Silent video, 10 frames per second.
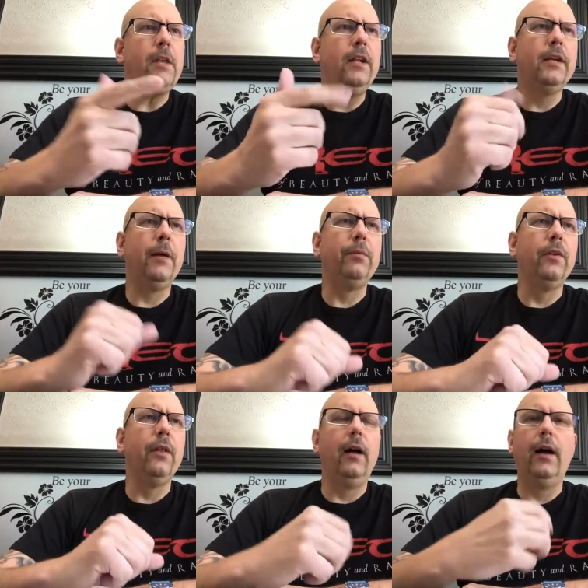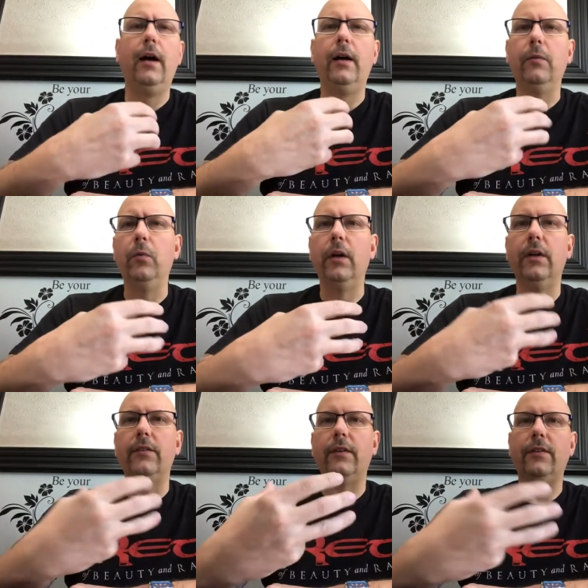And a couple uh,
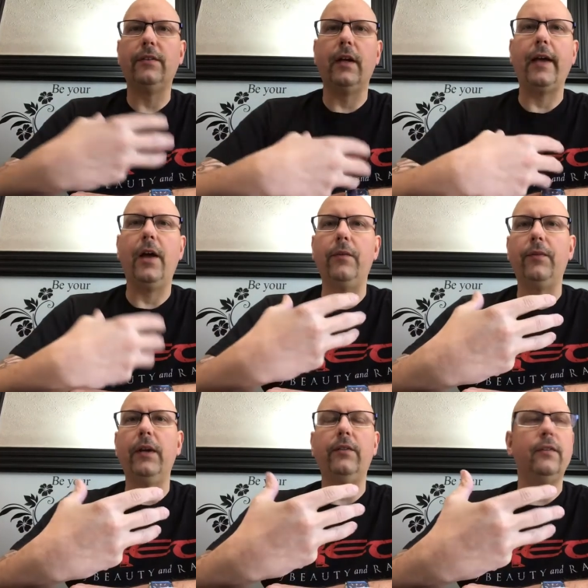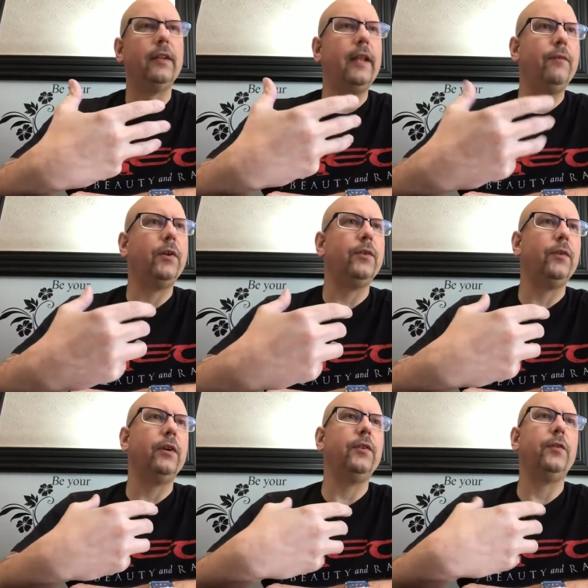words that stuck out or phrases in that first
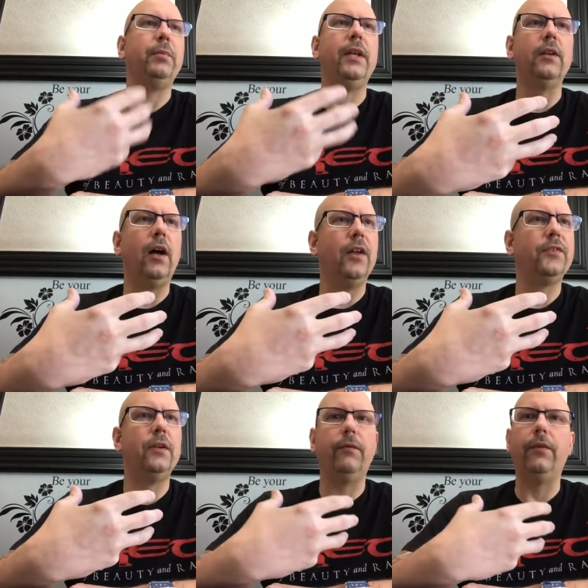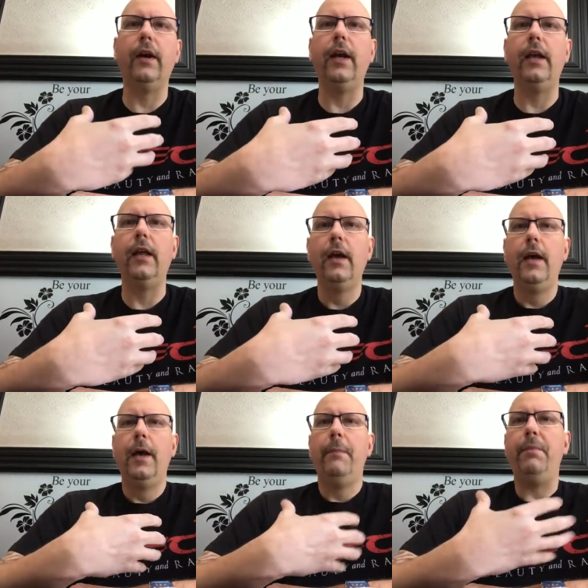verse is being lost and afraid,
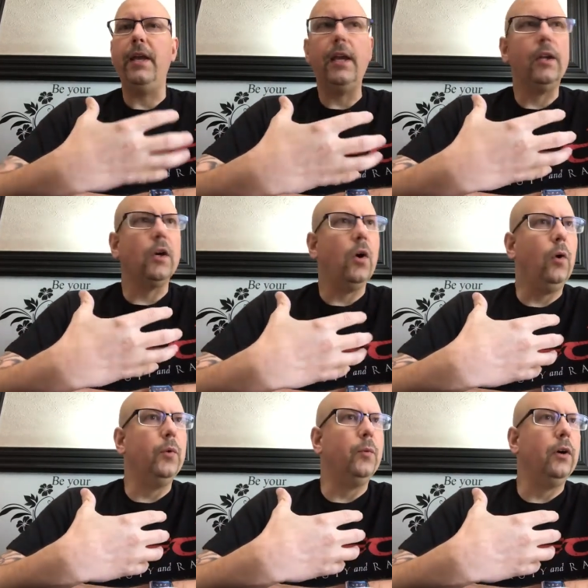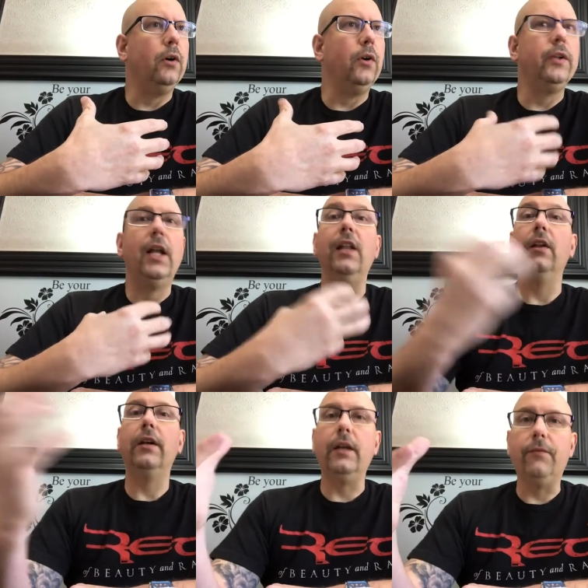being in a cold world,
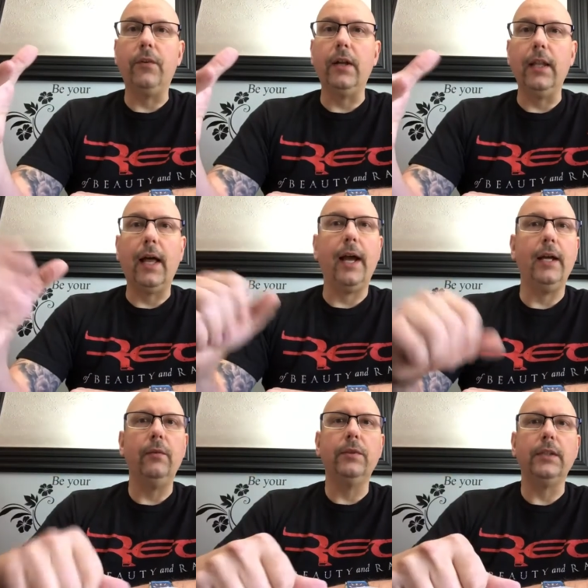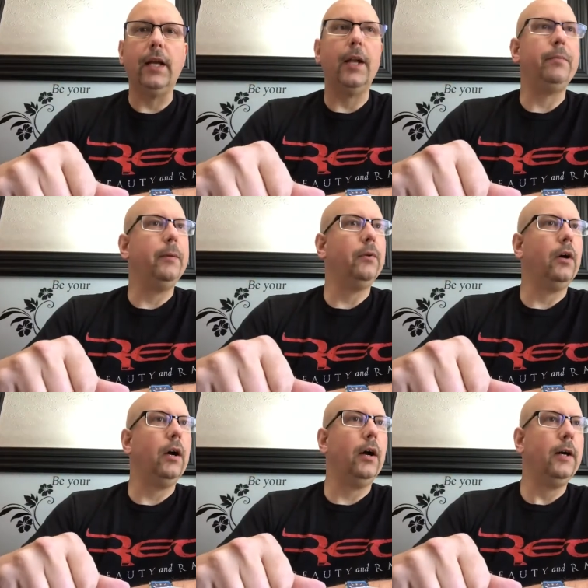looking for a light, which a lot of people
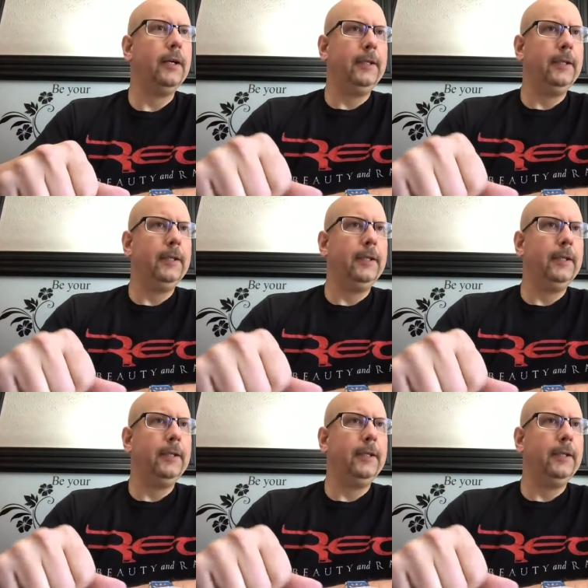are.